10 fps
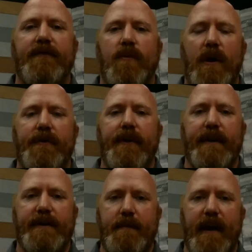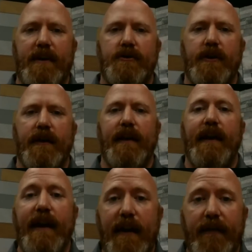growth and expansion
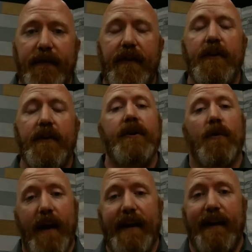if you're ready.